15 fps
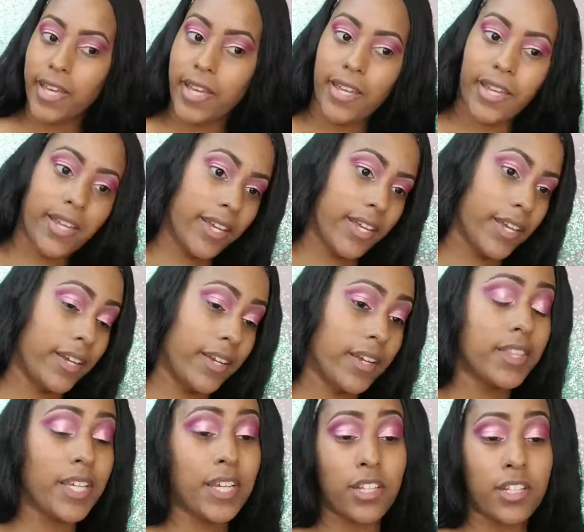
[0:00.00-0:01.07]

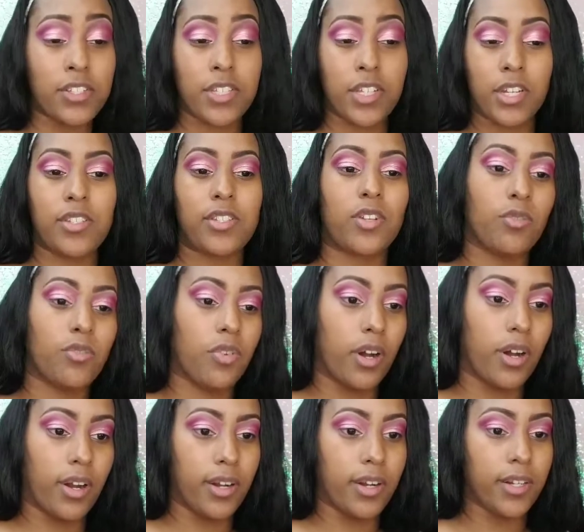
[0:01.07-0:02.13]
I think it looks good so
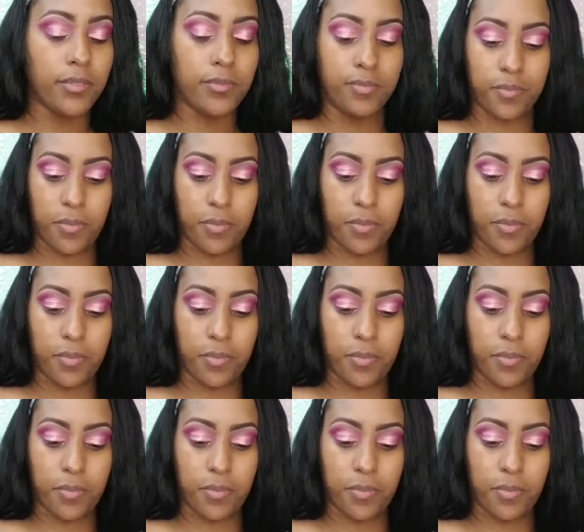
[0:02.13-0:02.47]
far.